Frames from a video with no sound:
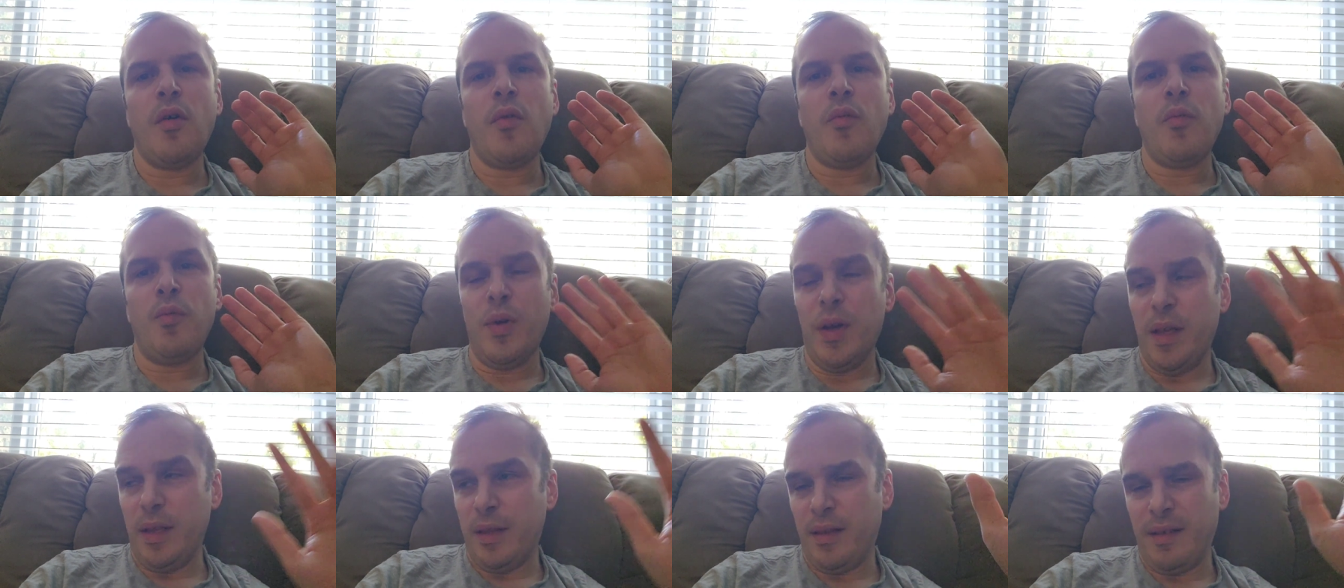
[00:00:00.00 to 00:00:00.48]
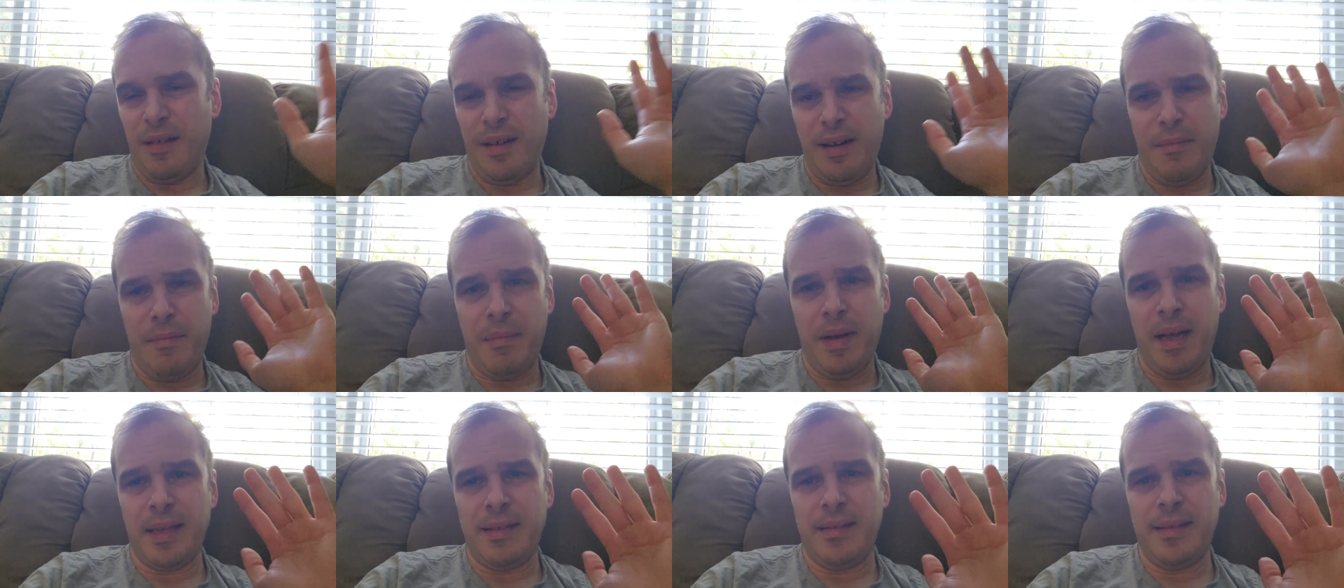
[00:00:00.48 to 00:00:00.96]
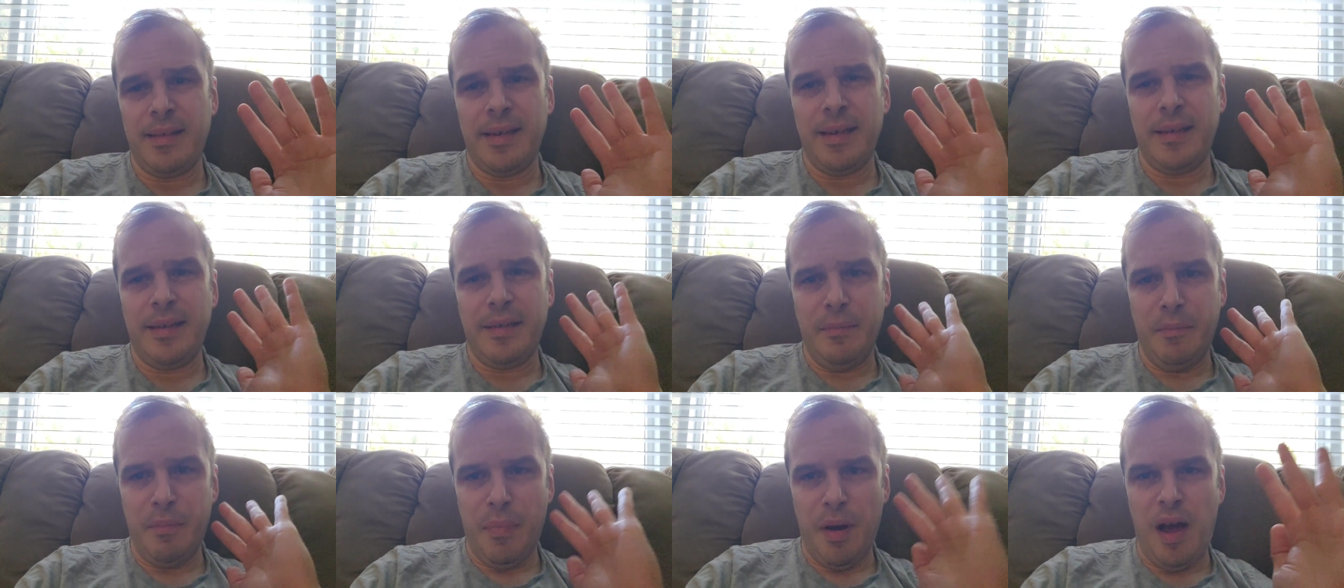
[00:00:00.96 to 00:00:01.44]
with Real Madrid
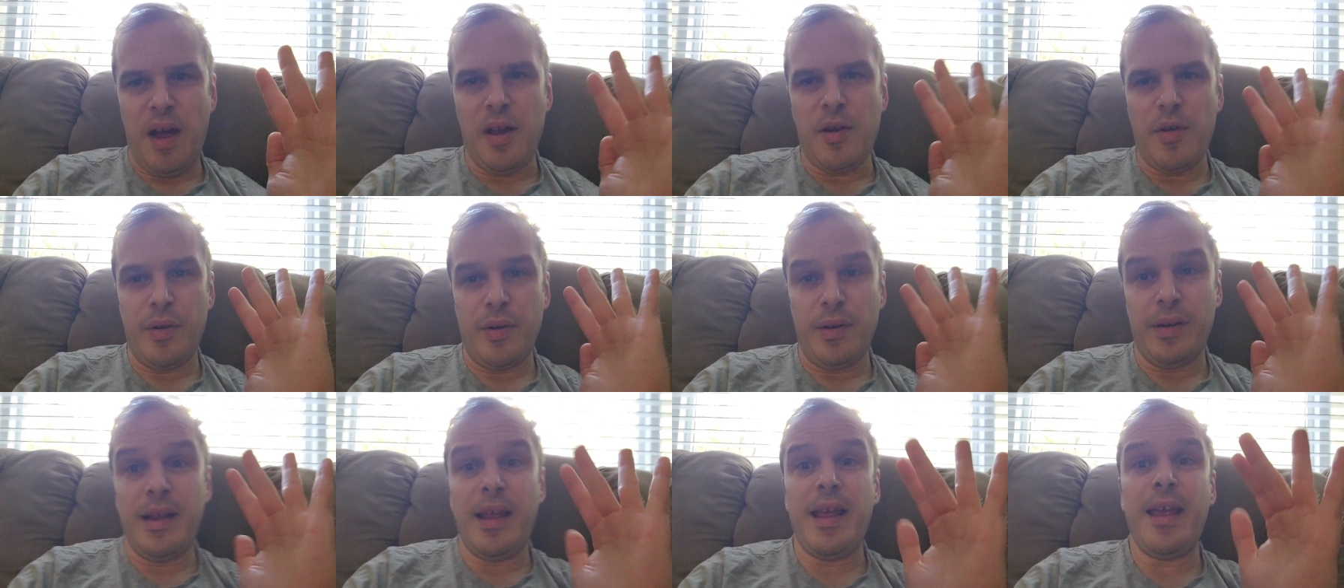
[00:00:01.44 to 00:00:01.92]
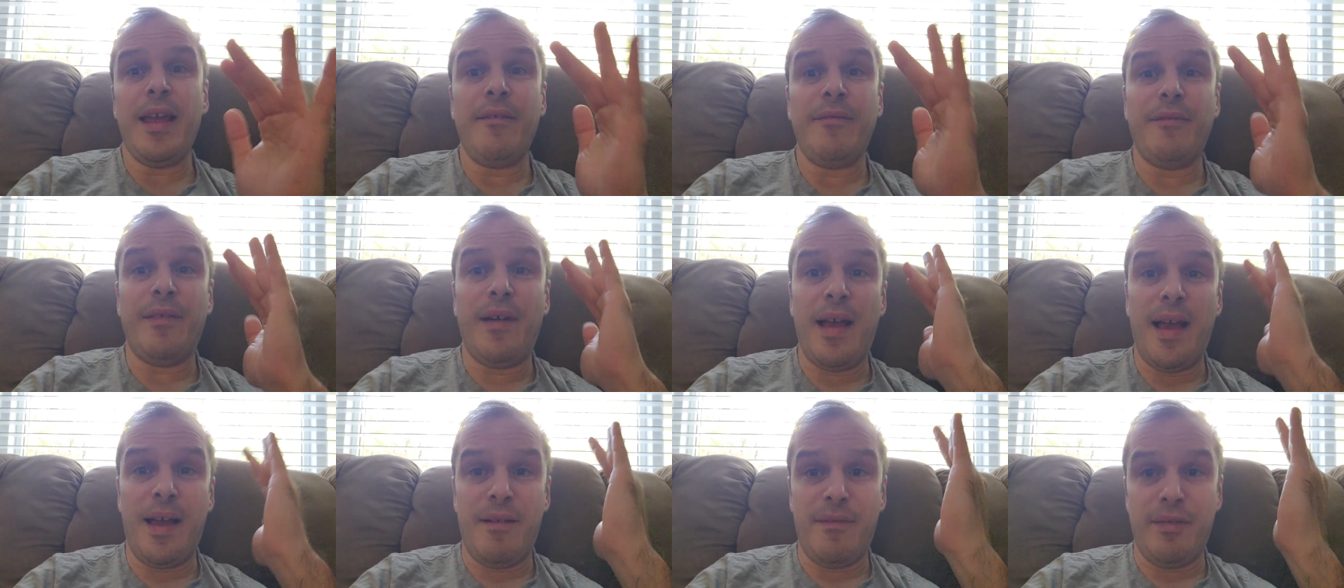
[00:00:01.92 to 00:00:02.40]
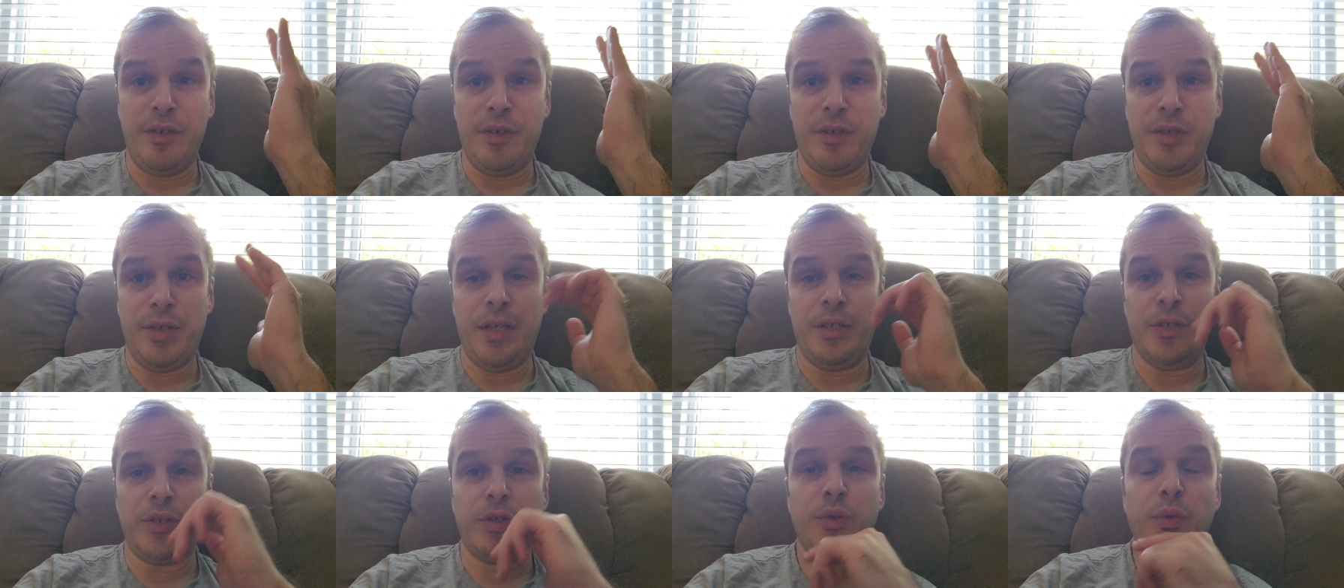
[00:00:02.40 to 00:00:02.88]
and Bayern, if I have a
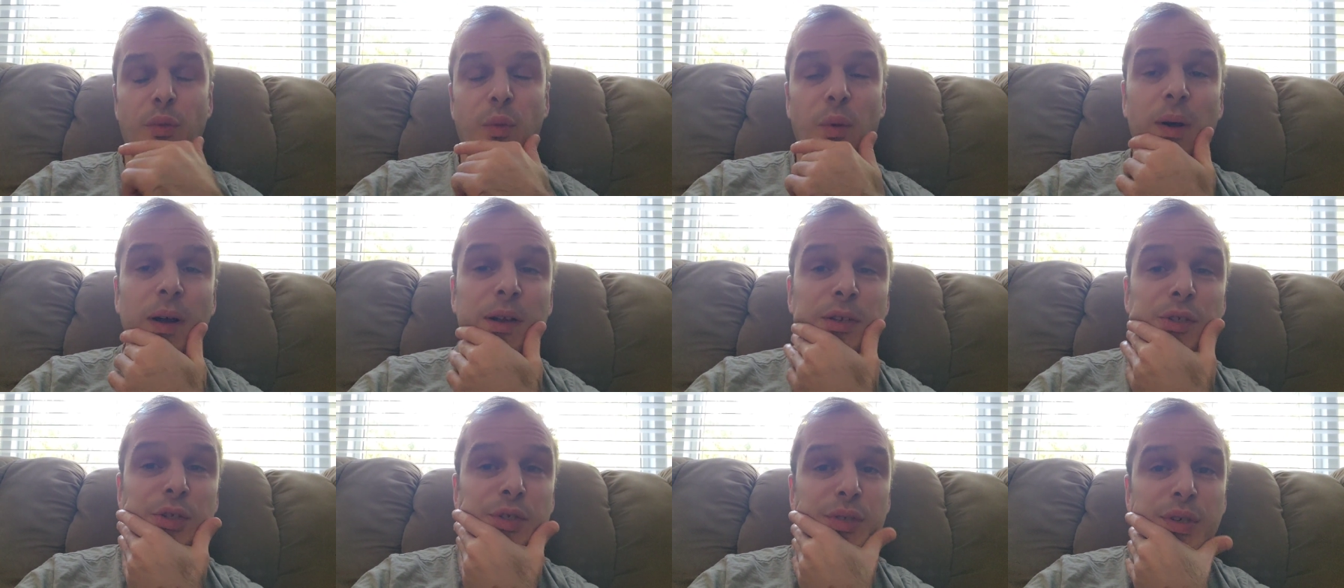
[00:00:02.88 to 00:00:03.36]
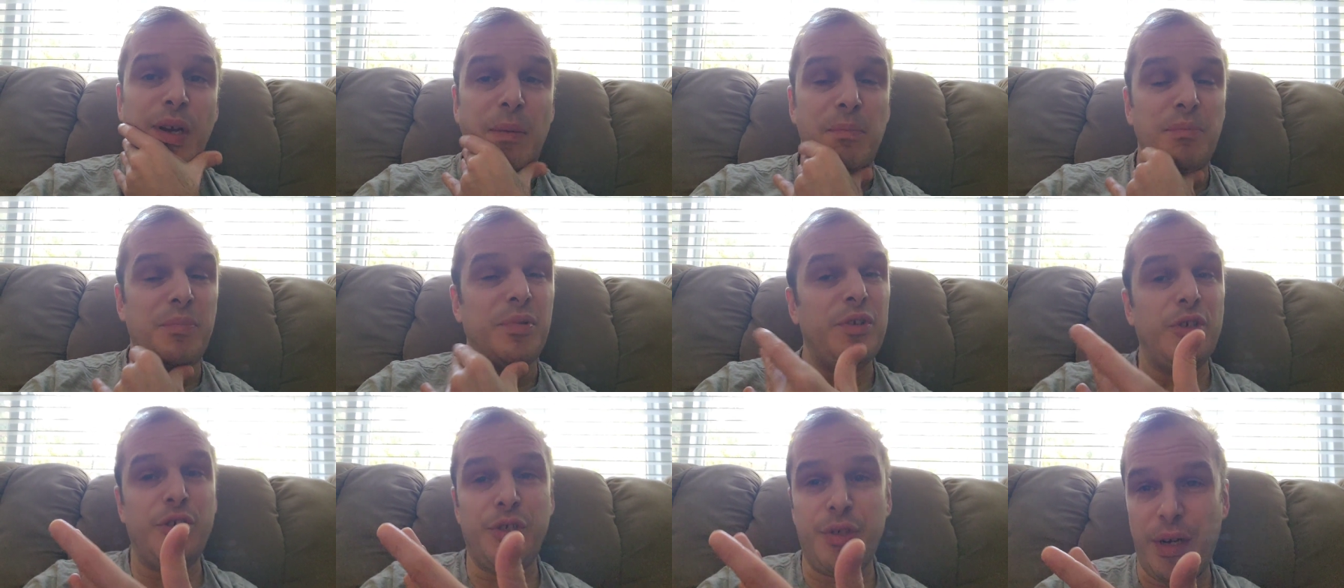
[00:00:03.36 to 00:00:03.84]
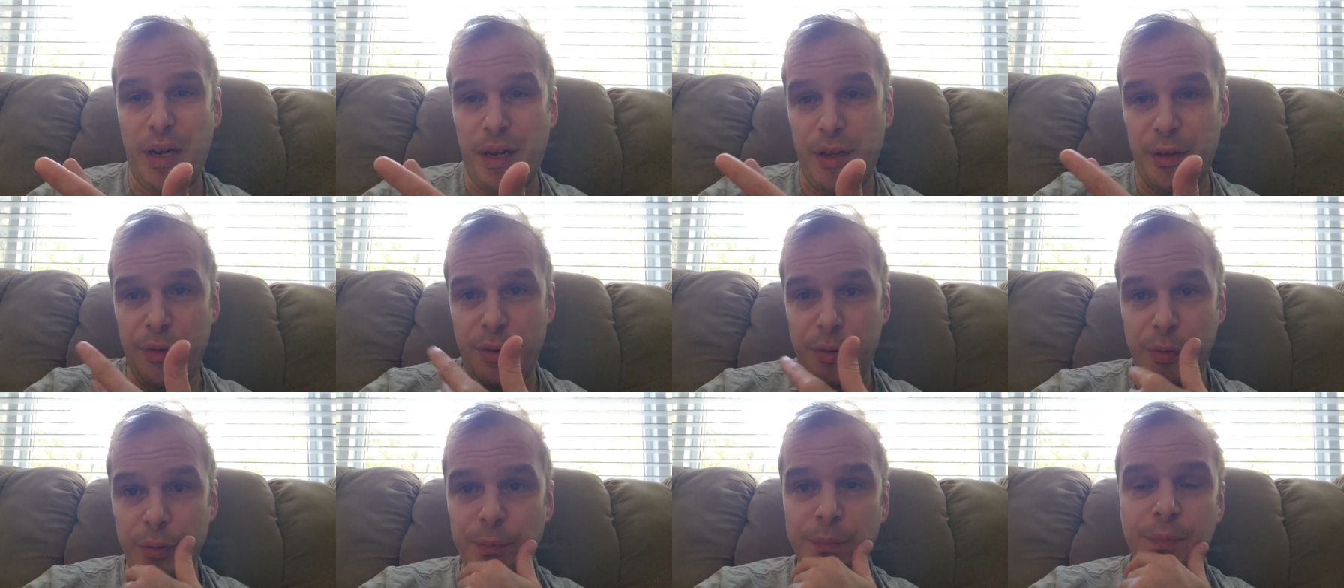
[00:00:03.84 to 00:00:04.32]
chance to watch. I'm pretty sure I
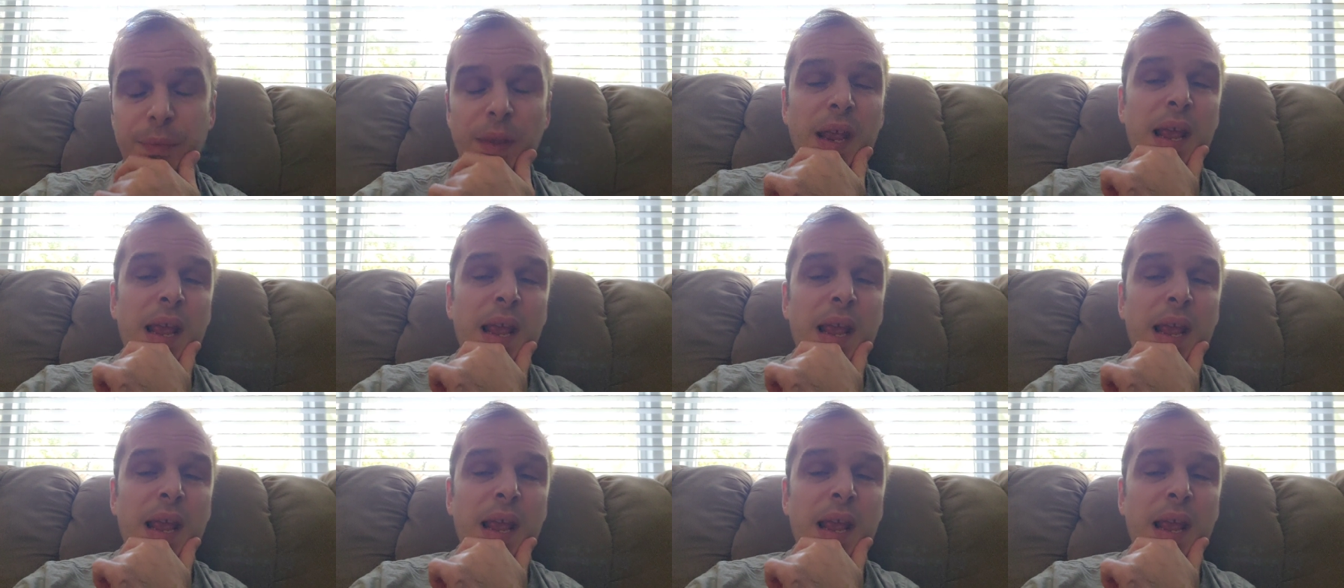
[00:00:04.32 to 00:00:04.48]
do.